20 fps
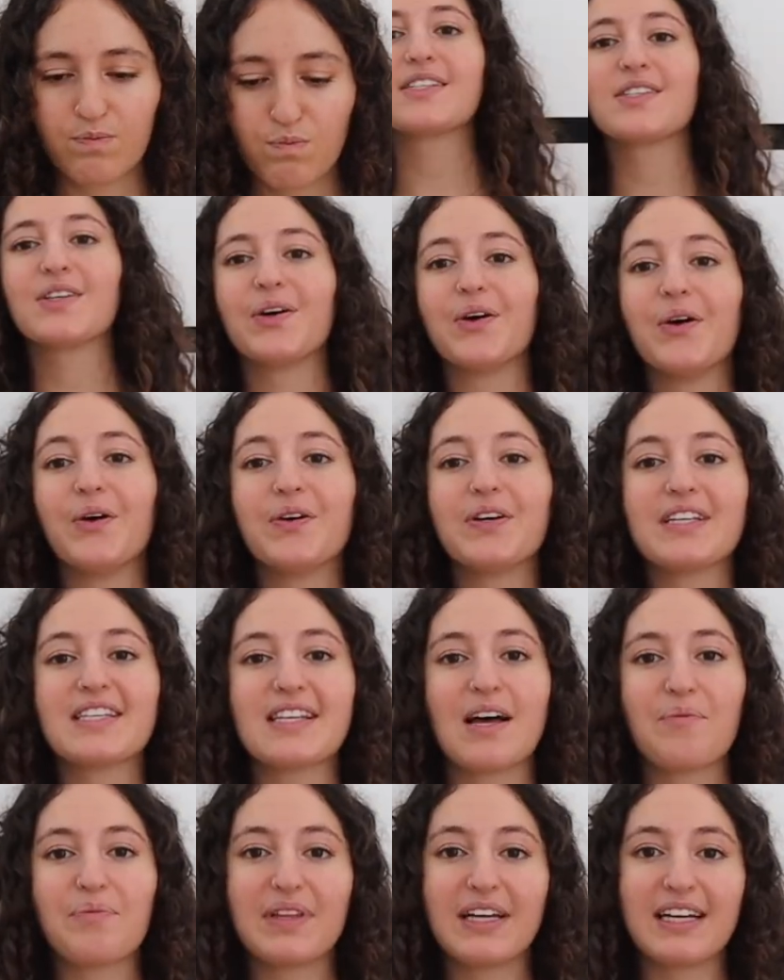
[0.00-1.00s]
So
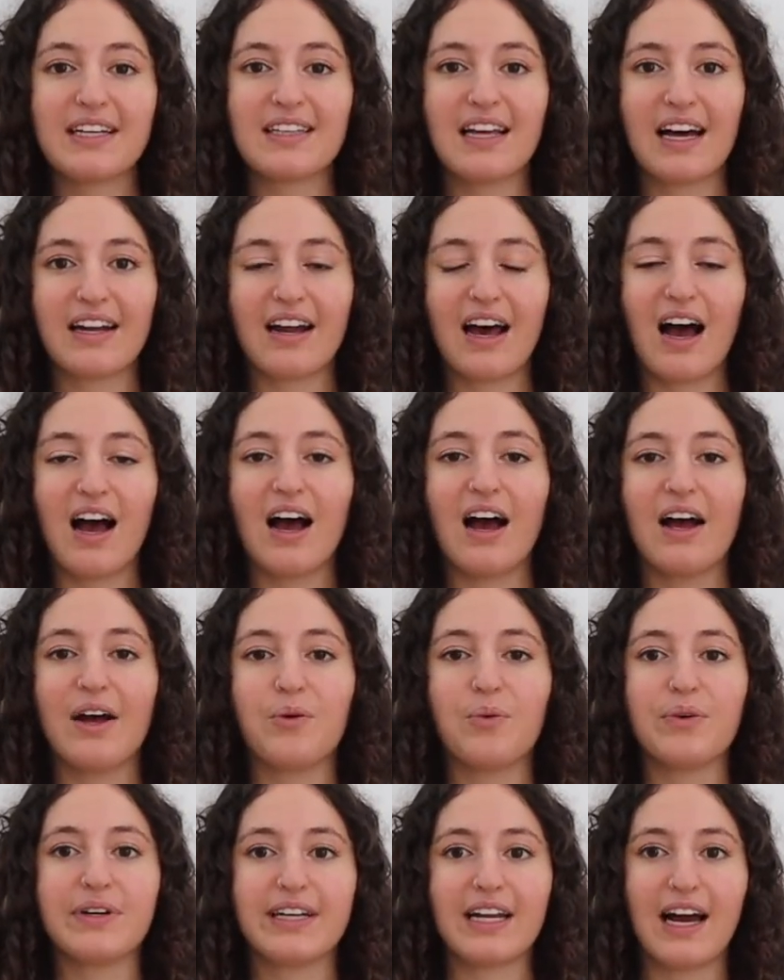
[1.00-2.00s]
something that I
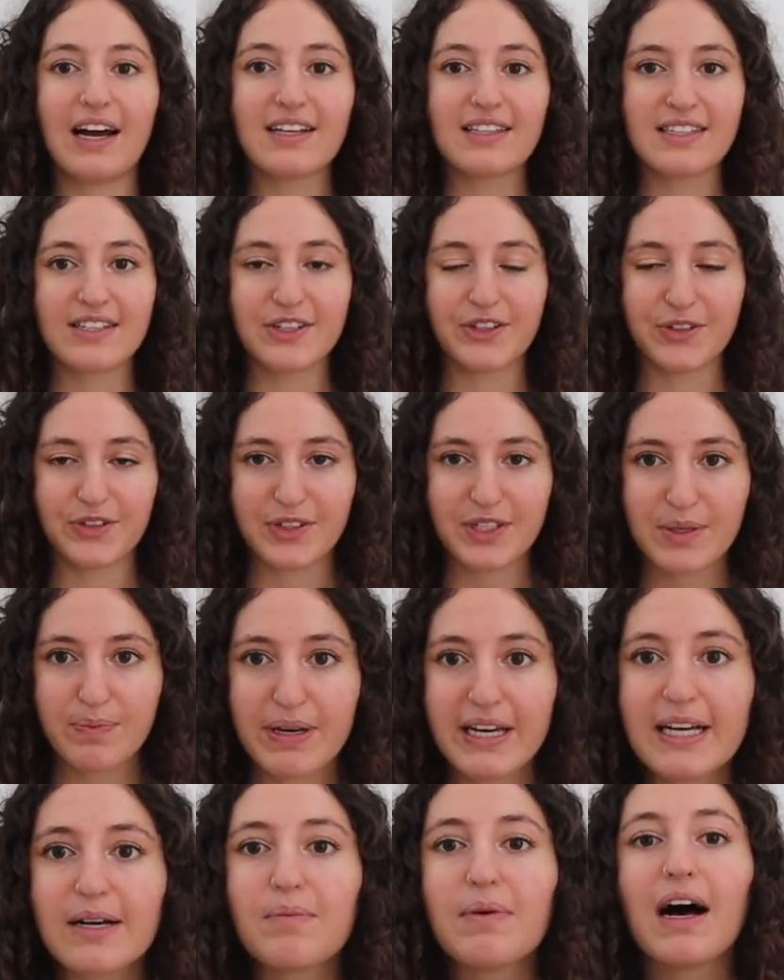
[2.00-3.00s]
would like to
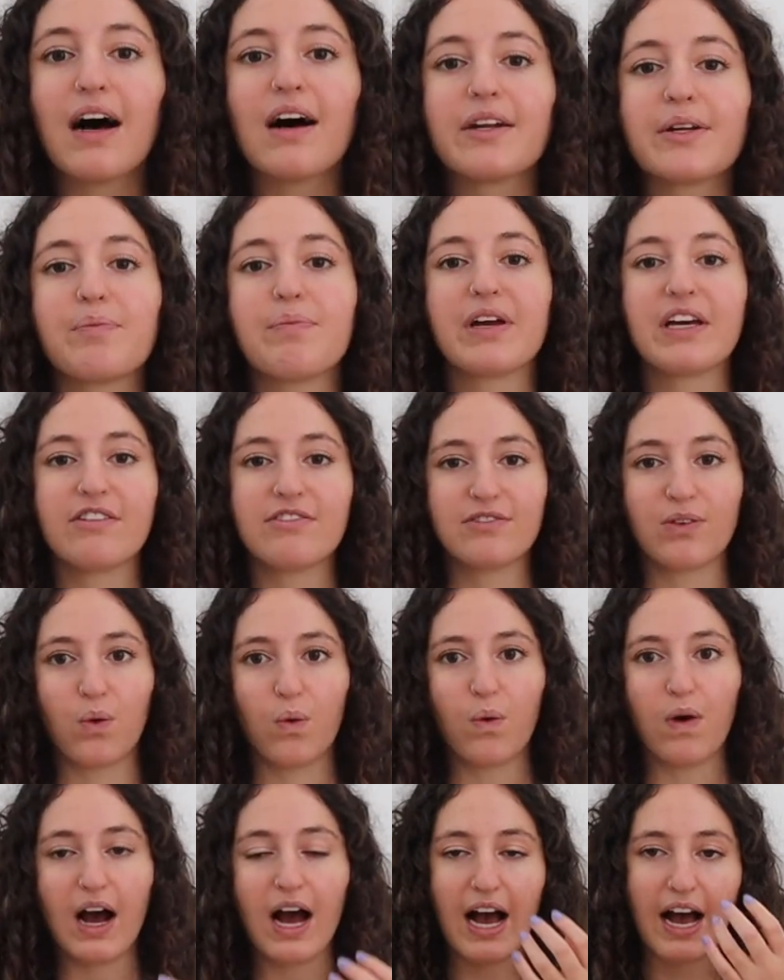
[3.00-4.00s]
speak about
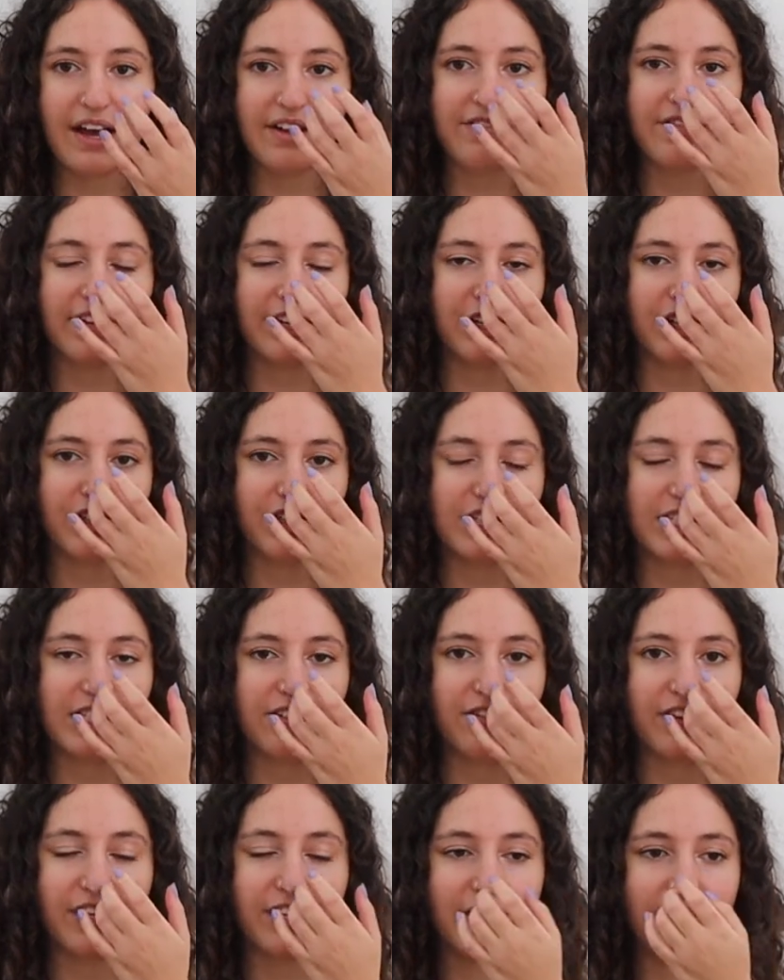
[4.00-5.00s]
before I finish this
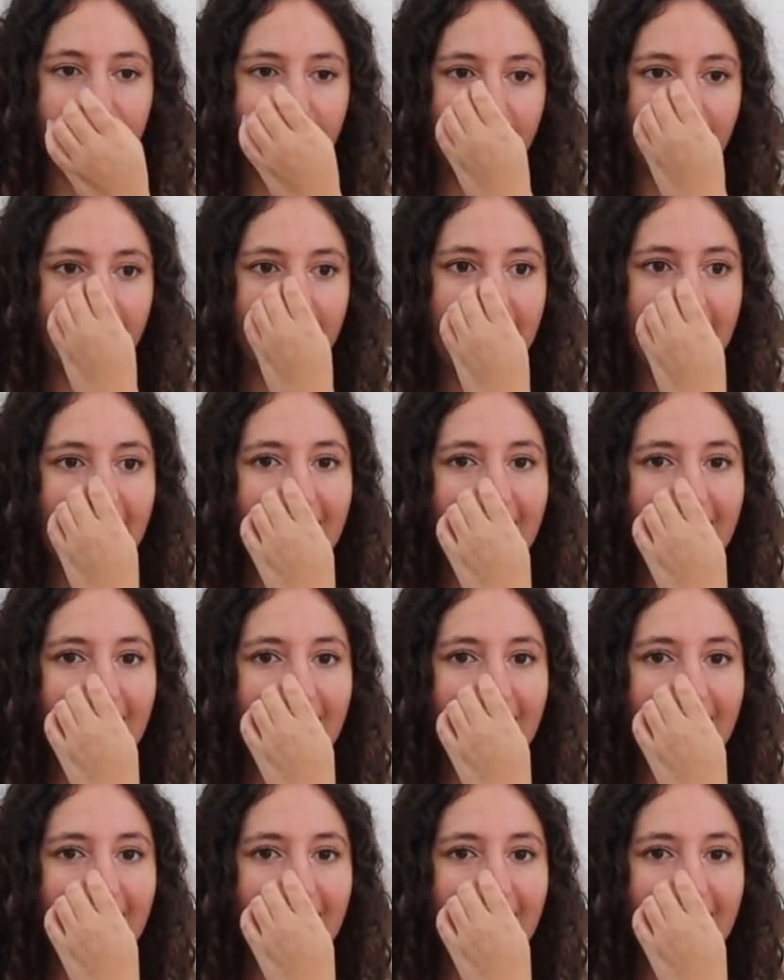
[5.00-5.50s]
video,